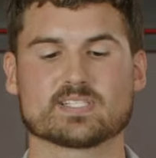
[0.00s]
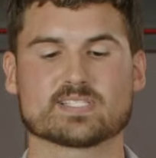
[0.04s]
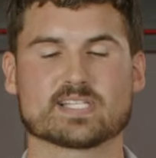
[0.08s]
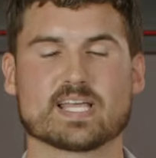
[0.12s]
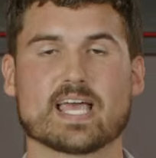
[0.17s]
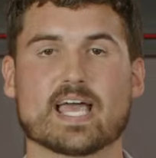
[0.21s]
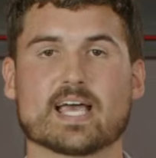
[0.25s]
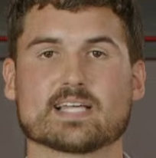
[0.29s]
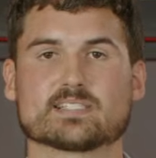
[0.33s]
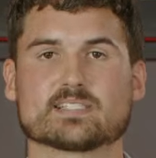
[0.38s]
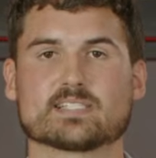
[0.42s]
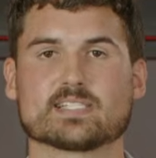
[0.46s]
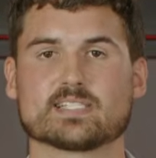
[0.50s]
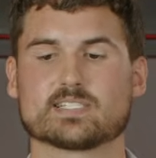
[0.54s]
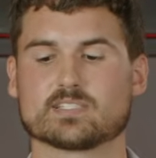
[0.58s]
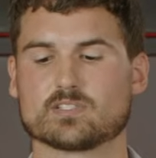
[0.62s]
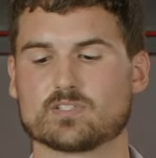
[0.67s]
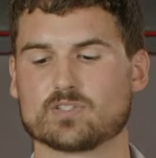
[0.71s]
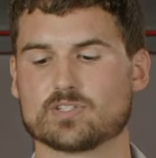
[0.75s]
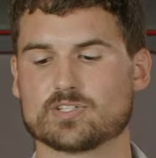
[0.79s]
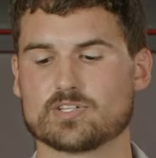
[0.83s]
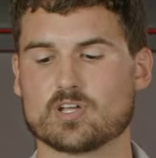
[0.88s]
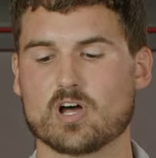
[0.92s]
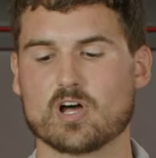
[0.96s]
it has these
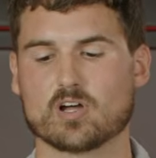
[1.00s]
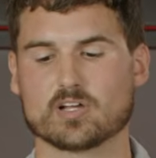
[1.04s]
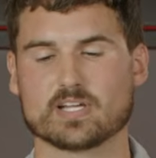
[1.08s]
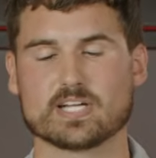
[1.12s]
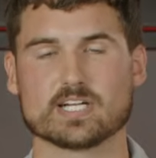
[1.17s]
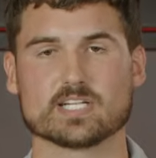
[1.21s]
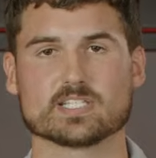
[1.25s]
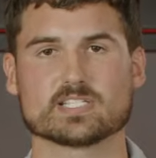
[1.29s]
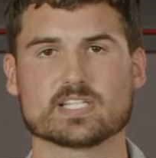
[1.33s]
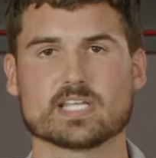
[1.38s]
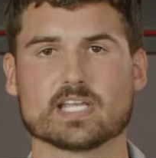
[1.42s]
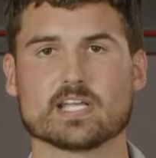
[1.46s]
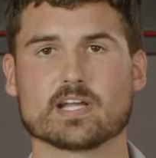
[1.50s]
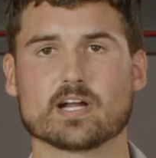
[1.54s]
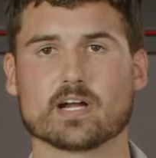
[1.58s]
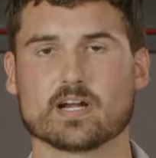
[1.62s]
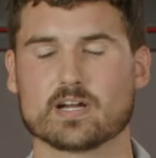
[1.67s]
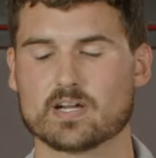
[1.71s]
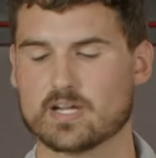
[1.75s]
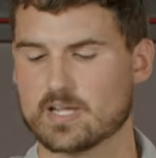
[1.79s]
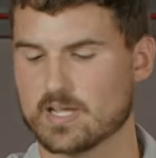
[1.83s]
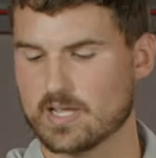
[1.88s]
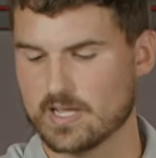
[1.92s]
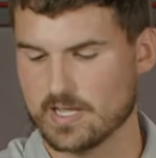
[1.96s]
little dog ears here.
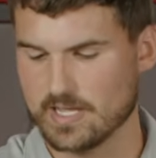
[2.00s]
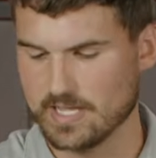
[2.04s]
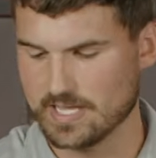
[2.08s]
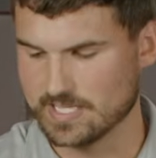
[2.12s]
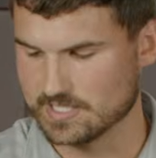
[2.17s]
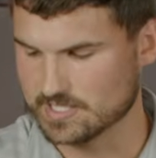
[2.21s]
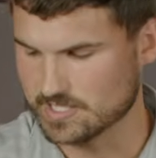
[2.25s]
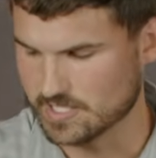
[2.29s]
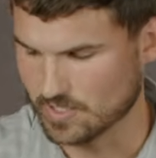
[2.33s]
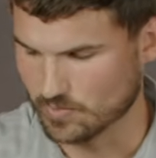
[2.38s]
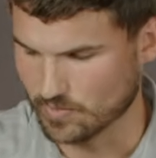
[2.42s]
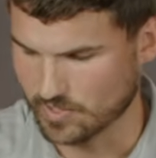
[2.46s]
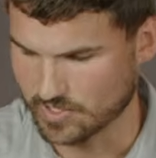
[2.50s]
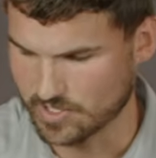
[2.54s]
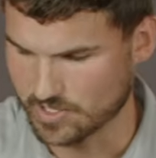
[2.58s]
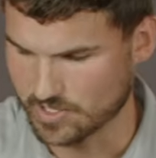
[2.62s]
And so we're going